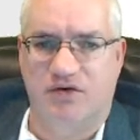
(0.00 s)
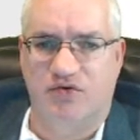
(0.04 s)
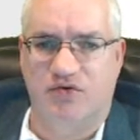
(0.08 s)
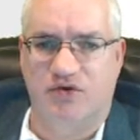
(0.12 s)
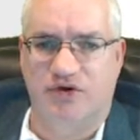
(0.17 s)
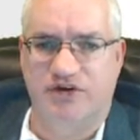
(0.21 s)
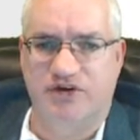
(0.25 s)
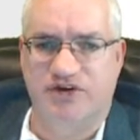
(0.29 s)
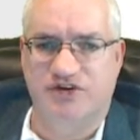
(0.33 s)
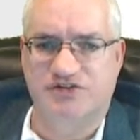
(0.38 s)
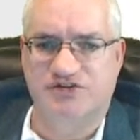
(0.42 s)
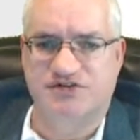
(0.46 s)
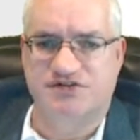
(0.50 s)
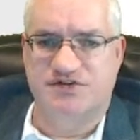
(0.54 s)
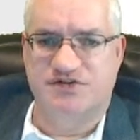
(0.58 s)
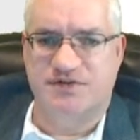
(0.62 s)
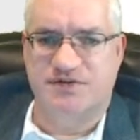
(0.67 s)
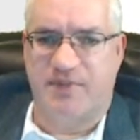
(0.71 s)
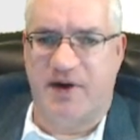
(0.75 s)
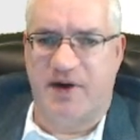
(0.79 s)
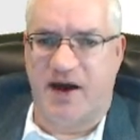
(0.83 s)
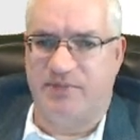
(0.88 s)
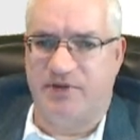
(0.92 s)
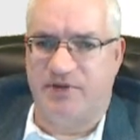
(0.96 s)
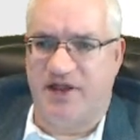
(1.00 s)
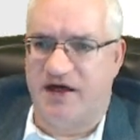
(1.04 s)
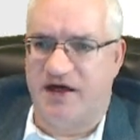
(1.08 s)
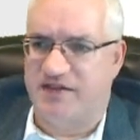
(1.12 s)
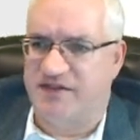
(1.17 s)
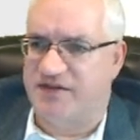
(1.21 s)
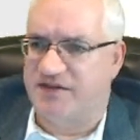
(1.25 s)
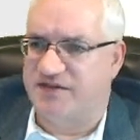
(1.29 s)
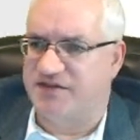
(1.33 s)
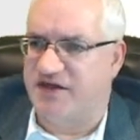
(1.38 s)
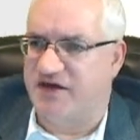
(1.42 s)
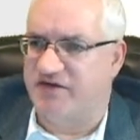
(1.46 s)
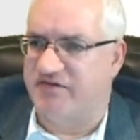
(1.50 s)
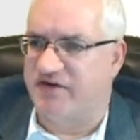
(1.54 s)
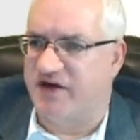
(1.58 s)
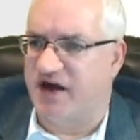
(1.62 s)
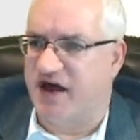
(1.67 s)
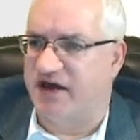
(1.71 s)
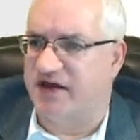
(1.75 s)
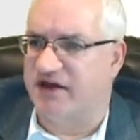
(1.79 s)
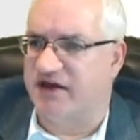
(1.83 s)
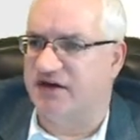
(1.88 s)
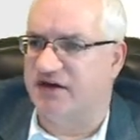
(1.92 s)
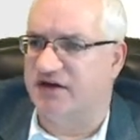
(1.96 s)
We'll use the pipeline that they've
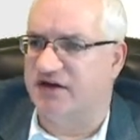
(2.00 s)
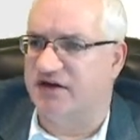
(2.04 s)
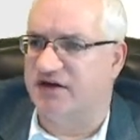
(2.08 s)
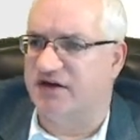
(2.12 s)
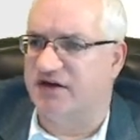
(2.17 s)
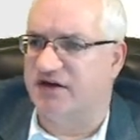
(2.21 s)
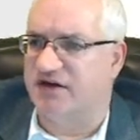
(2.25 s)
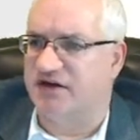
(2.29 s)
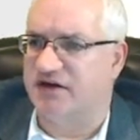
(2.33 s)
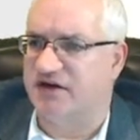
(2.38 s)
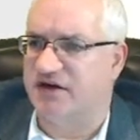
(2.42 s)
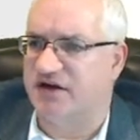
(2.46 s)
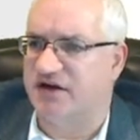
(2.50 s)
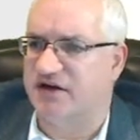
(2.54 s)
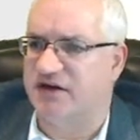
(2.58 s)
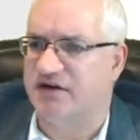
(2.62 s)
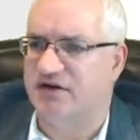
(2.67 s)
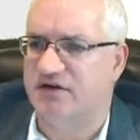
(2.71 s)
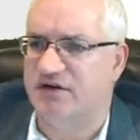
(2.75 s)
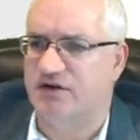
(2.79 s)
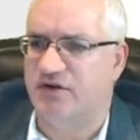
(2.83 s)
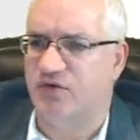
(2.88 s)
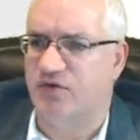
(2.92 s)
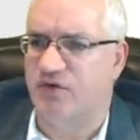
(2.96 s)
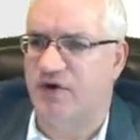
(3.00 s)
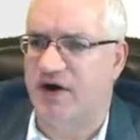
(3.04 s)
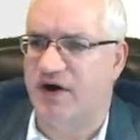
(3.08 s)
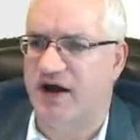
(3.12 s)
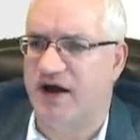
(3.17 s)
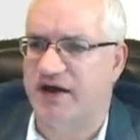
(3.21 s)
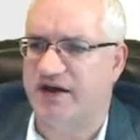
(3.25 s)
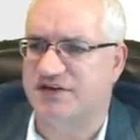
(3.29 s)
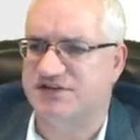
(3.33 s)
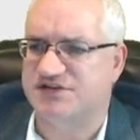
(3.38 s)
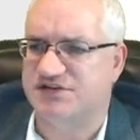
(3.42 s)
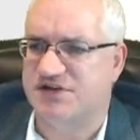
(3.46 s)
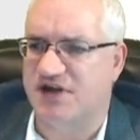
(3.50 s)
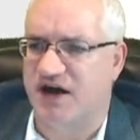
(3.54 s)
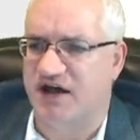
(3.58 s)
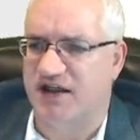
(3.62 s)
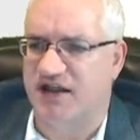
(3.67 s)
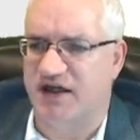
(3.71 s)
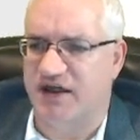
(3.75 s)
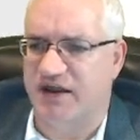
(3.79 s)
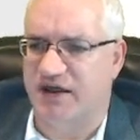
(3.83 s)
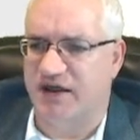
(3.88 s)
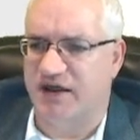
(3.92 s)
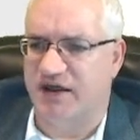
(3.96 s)
got here. I don't know why it's not
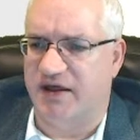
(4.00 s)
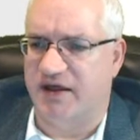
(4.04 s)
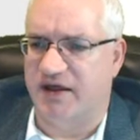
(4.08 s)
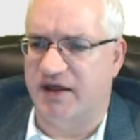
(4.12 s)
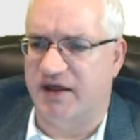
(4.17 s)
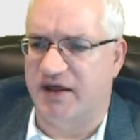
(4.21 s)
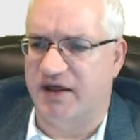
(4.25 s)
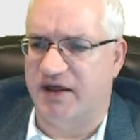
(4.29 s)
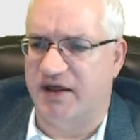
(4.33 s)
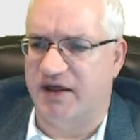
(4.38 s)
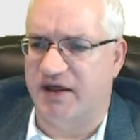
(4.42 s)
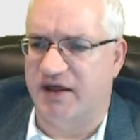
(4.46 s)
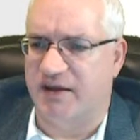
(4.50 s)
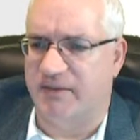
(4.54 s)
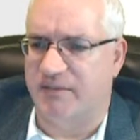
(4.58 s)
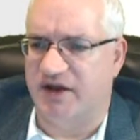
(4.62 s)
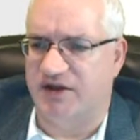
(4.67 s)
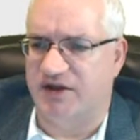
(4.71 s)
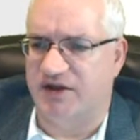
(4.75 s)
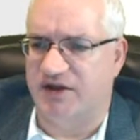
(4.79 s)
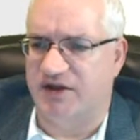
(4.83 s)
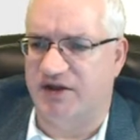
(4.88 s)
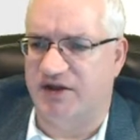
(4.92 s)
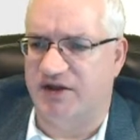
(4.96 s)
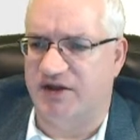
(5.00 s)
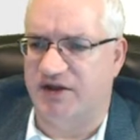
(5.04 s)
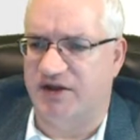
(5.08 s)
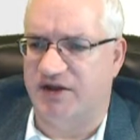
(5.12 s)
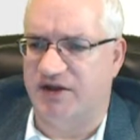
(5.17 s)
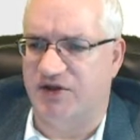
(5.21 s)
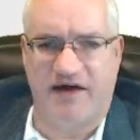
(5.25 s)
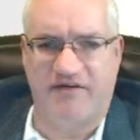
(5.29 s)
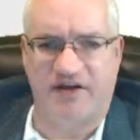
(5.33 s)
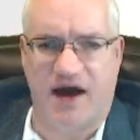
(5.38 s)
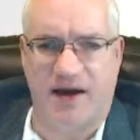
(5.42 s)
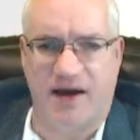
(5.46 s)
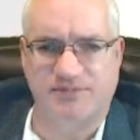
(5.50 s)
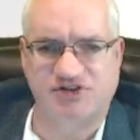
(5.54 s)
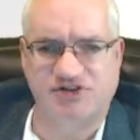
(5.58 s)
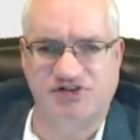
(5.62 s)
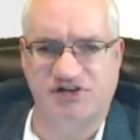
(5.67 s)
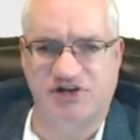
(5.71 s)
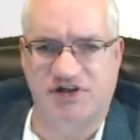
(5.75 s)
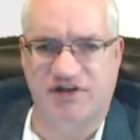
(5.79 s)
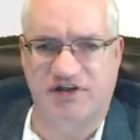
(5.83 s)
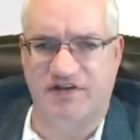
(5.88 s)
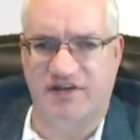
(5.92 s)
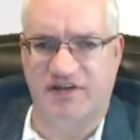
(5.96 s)
letting me. Normally, I would
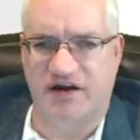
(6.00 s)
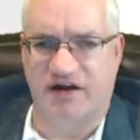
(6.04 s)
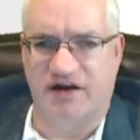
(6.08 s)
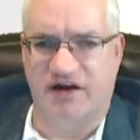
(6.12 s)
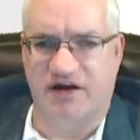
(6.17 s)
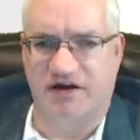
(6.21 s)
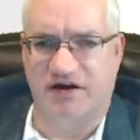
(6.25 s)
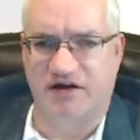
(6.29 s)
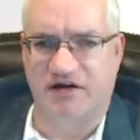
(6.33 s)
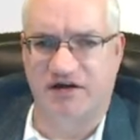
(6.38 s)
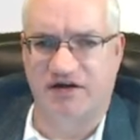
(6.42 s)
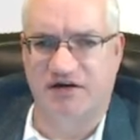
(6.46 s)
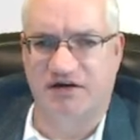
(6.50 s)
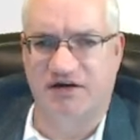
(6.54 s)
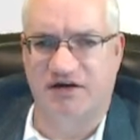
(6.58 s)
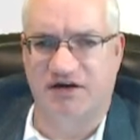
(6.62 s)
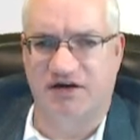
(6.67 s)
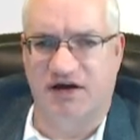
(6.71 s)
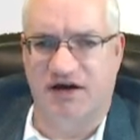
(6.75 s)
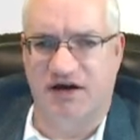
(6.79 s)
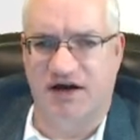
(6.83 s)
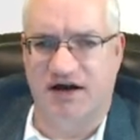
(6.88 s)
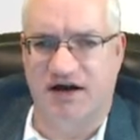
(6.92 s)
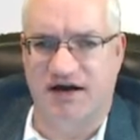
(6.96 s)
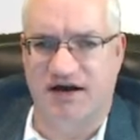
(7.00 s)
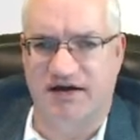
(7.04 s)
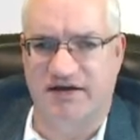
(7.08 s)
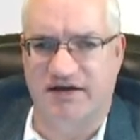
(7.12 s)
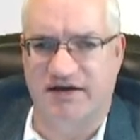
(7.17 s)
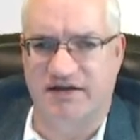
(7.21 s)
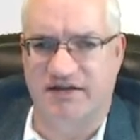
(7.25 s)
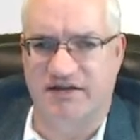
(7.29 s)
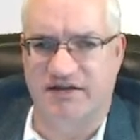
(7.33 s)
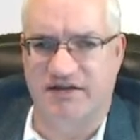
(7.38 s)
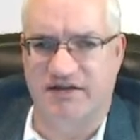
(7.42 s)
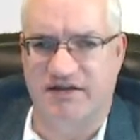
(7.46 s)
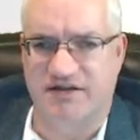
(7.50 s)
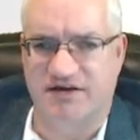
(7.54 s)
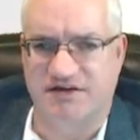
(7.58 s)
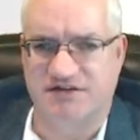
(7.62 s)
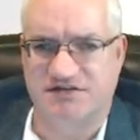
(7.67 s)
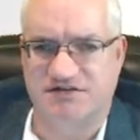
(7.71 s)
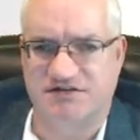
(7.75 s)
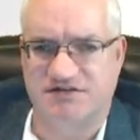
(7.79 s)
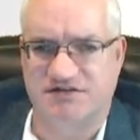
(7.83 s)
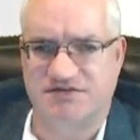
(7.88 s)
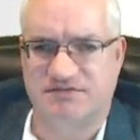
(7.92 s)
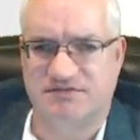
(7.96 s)
have an option in there
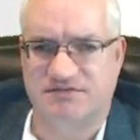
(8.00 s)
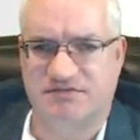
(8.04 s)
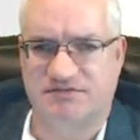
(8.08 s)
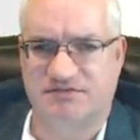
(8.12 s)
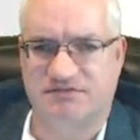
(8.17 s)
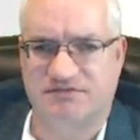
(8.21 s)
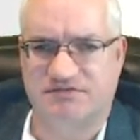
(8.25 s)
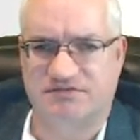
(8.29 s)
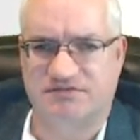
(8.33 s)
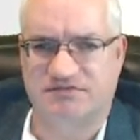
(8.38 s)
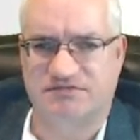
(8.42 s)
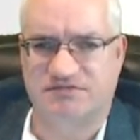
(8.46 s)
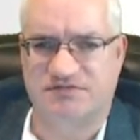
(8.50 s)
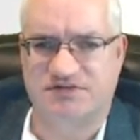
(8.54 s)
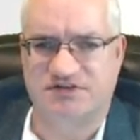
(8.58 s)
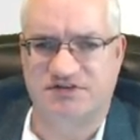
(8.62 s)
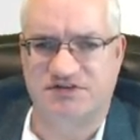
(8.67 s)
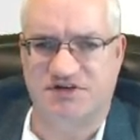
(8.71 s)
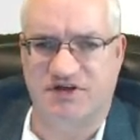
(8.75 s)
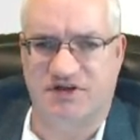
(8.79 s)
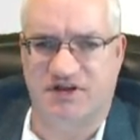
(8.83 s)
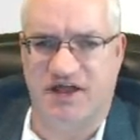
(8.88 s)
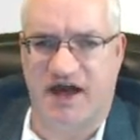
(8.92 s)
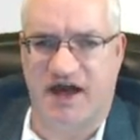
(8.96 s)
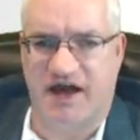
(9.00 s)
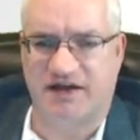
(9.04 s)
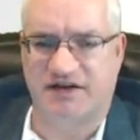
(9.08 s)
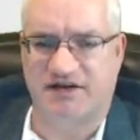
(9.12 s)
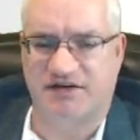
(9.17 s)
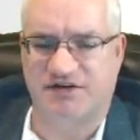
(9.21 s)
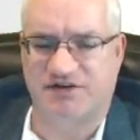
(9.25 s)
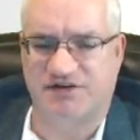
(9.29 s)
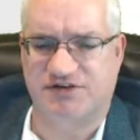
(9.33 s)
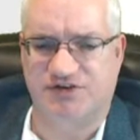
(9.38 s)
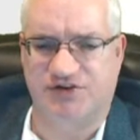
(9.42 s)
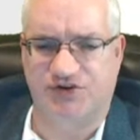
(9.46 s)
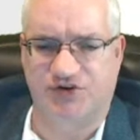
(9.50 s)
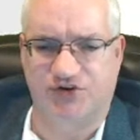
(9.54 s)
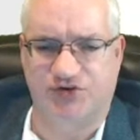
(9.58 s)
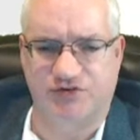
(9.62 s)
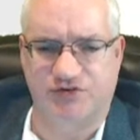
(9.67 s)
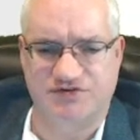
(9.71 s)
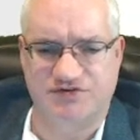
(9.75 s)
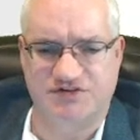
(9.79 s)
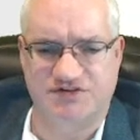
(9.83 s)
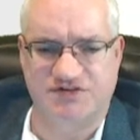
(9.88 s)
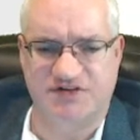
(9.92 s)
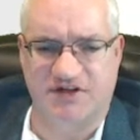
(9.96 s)
in this select
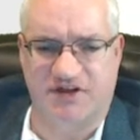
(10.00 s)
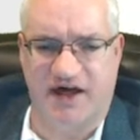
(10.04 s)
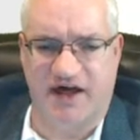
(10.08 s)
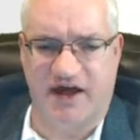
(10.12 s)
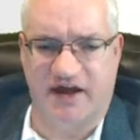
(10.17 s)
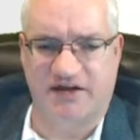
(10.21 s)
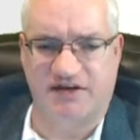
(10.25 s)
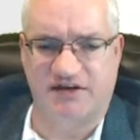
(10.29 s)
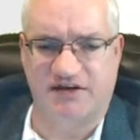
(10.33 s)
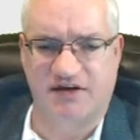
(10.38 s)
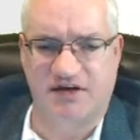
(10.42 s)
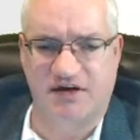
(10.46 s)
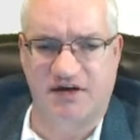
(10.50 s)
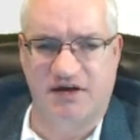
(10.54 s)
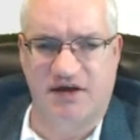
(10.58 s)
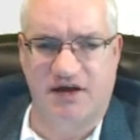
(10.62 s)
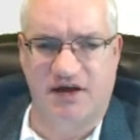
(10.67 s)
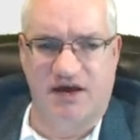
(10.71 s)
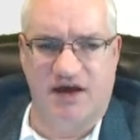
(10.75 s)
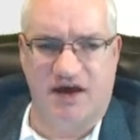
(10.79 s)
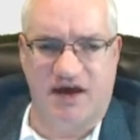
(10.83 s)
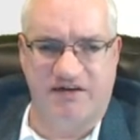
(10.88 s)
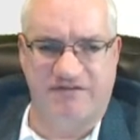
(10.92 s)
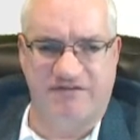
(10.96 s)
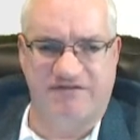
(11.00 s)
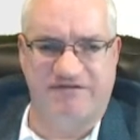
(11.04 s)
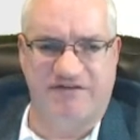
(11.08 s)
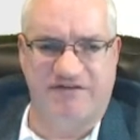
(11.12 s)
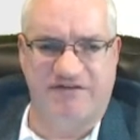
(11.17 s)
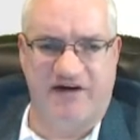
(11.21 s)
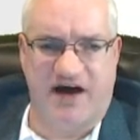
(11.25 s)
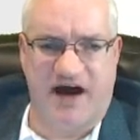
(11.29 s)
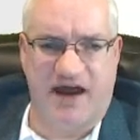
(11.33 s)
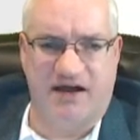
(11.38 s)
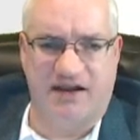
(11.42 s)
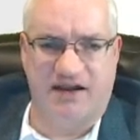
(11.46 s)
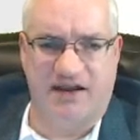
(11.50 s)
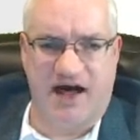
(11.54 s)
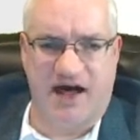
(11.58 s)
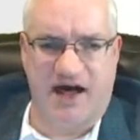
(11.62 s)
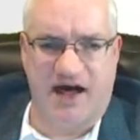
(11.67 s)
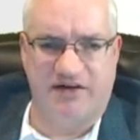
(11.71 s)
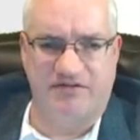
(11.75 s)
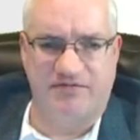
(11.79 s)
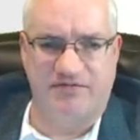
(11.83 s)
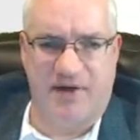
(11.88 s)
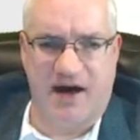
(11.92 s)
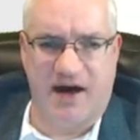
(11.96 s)
to select a file out
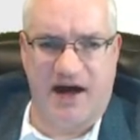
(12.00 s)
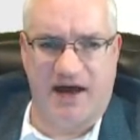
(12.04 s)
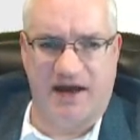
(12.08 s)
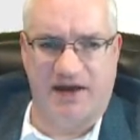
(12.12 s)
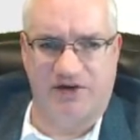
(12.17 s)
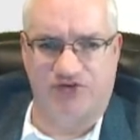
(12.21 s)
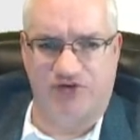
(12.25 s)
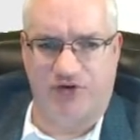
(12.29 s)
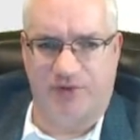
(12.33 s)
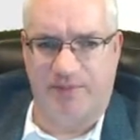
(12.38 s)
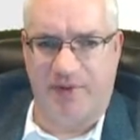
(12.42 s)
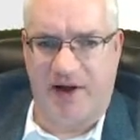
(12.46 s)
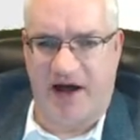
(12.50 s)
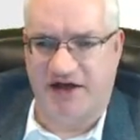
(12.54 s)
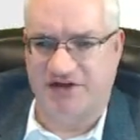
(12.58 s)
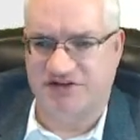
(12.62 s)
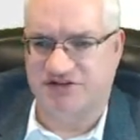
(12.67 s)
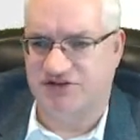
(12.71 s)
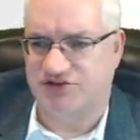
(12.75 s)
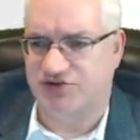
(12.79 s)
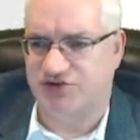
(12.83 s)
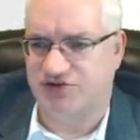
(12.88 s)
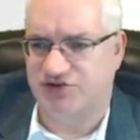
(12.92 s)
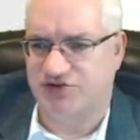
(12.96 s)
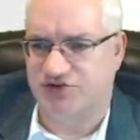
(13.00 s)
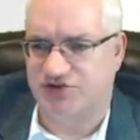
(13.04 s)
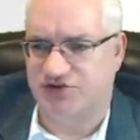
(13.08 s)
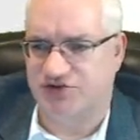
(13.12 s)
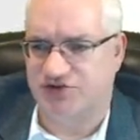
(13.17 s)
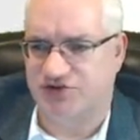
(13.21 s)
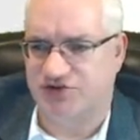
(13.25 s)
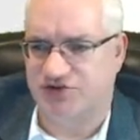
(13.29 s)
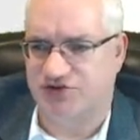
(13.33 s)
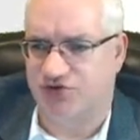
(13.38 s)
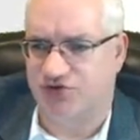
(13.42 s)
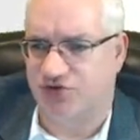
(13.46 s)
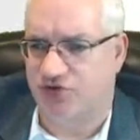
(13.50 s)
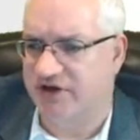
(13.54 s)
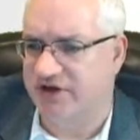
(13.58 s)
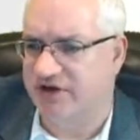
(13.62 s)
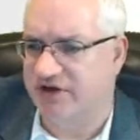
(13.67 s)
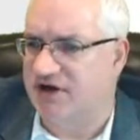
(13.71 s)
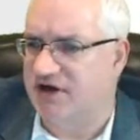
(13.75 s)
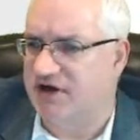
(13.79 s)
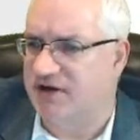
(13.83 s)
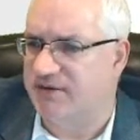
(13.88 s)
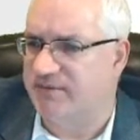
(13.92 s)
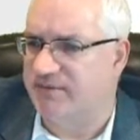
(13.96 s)
of my repository, and